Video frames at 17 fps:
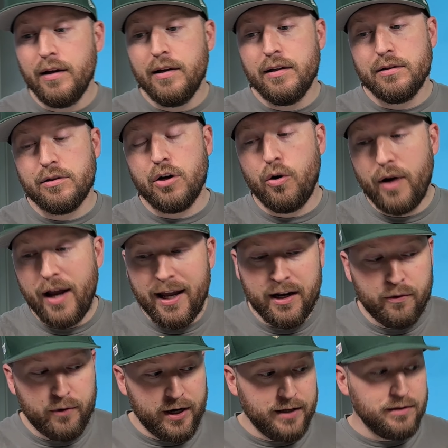So
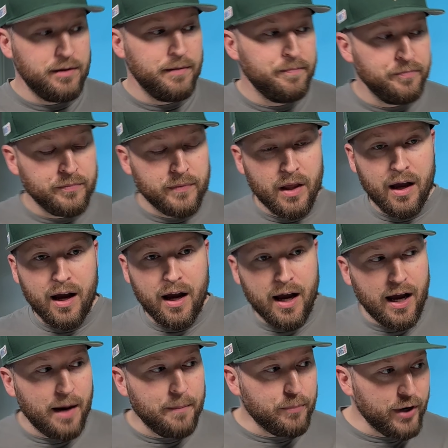anyways,
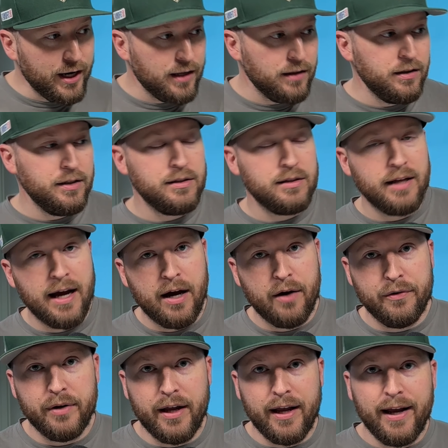I'm breaking these
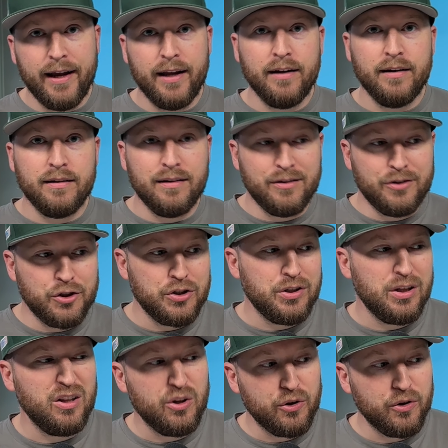down, and
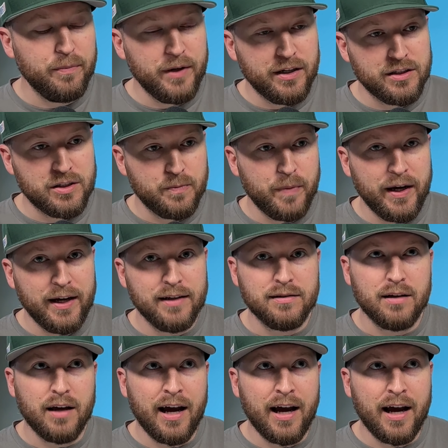just a little bit of space.